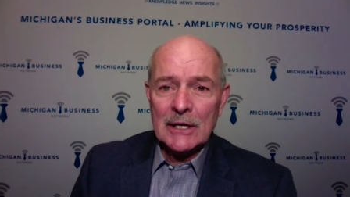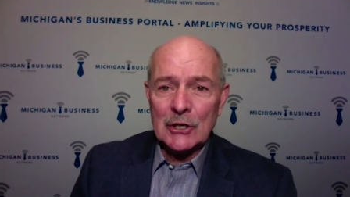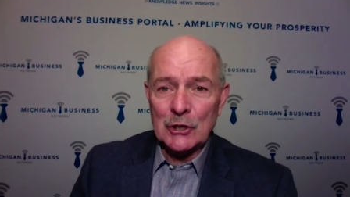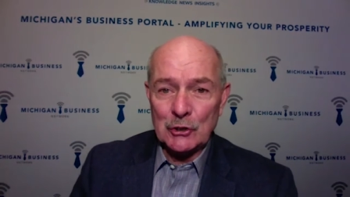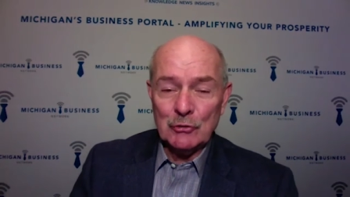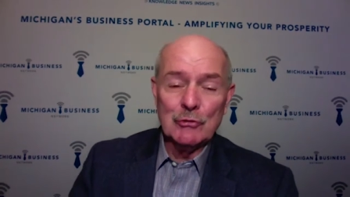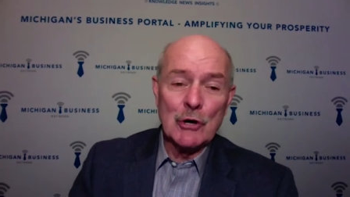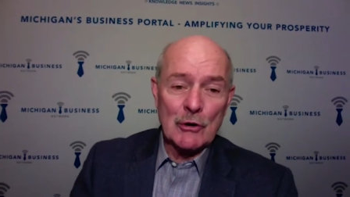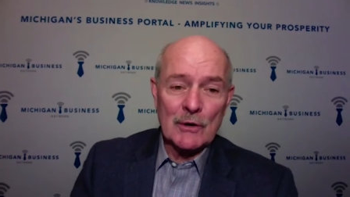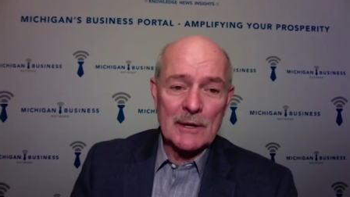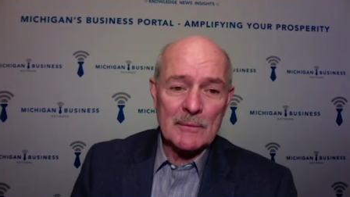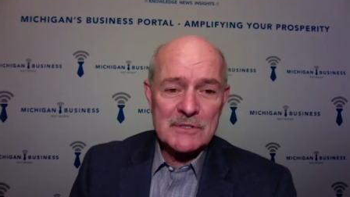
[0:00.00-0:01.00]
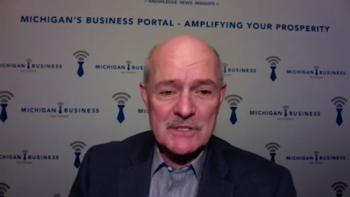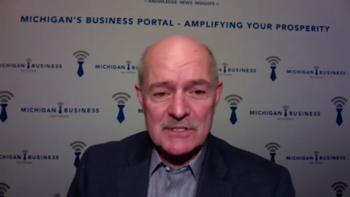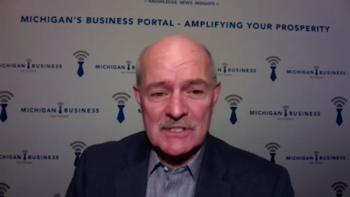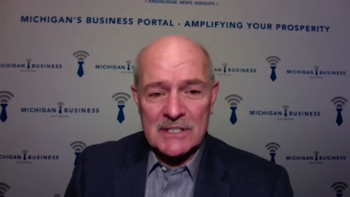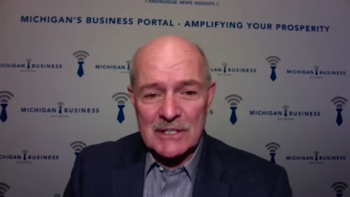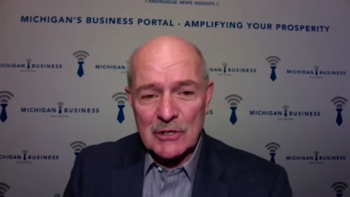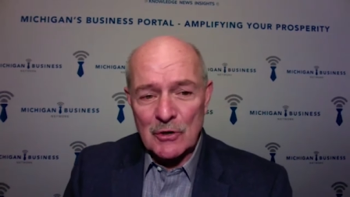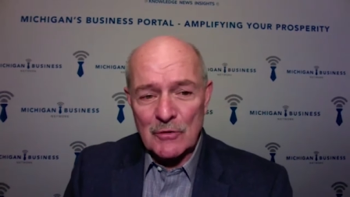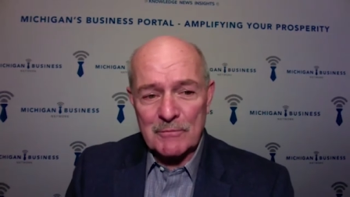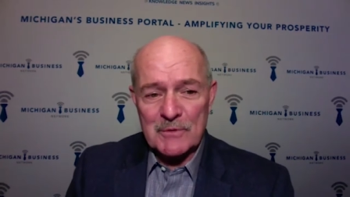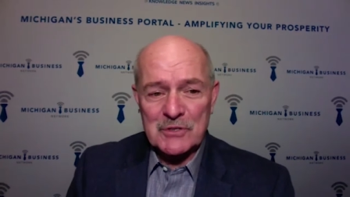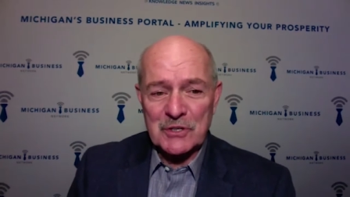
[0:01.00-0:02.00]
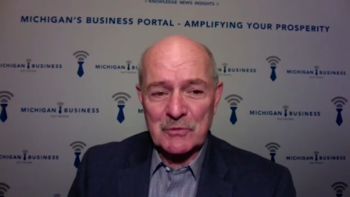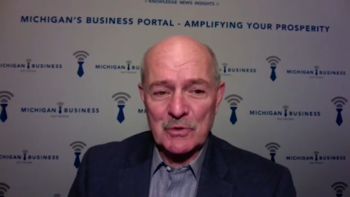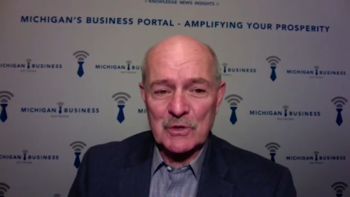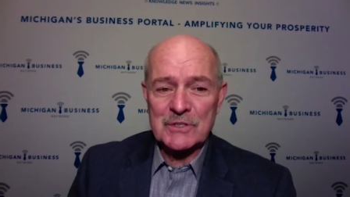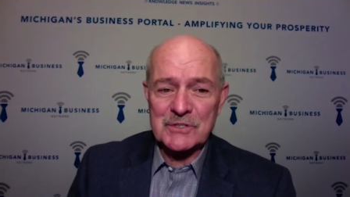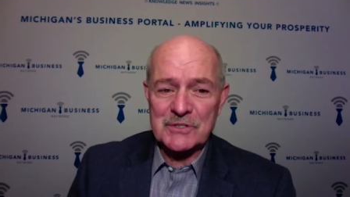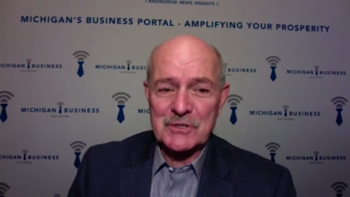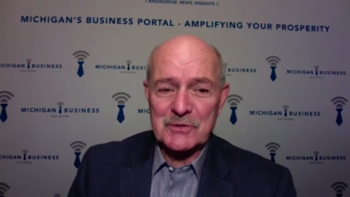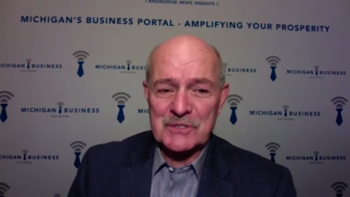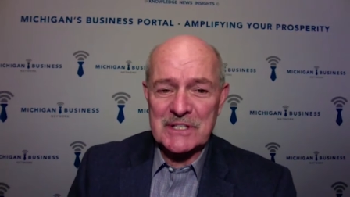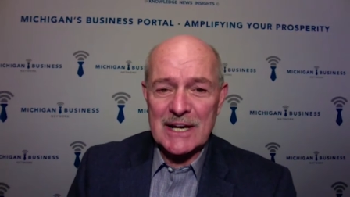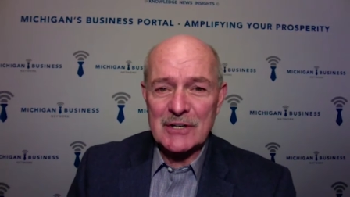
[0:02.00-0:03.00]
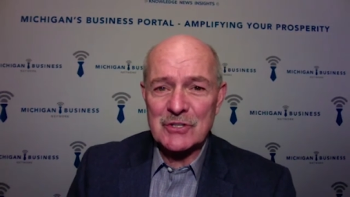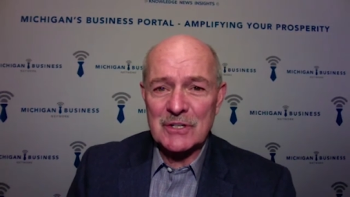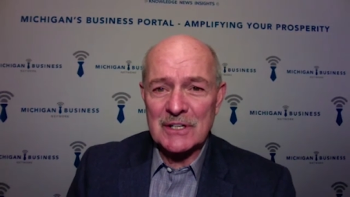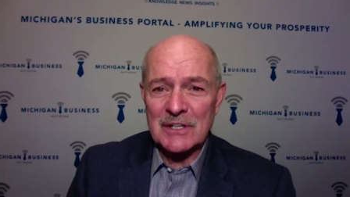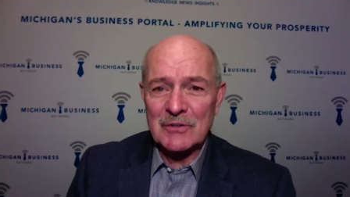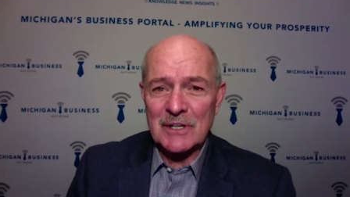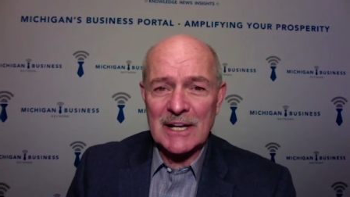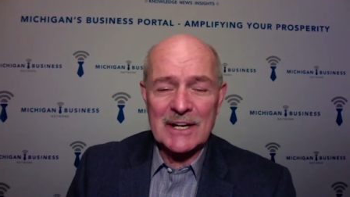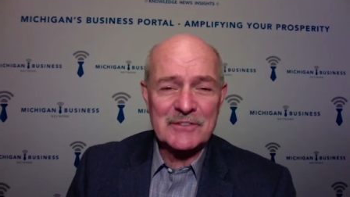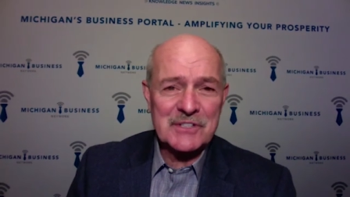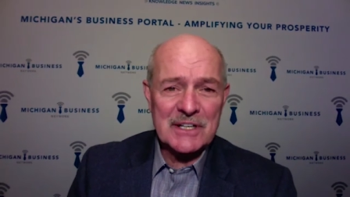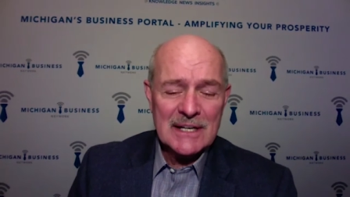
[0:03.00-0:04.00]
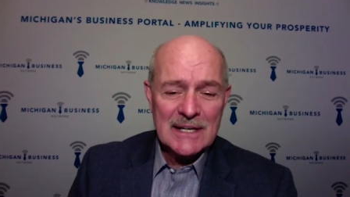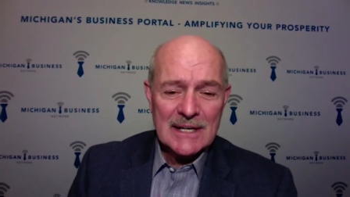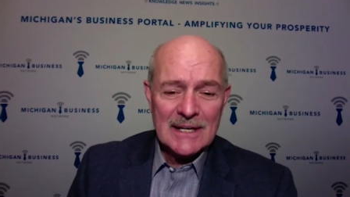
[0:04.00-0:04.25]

You know him as the CEO of Michigan Works Association here in Lansing.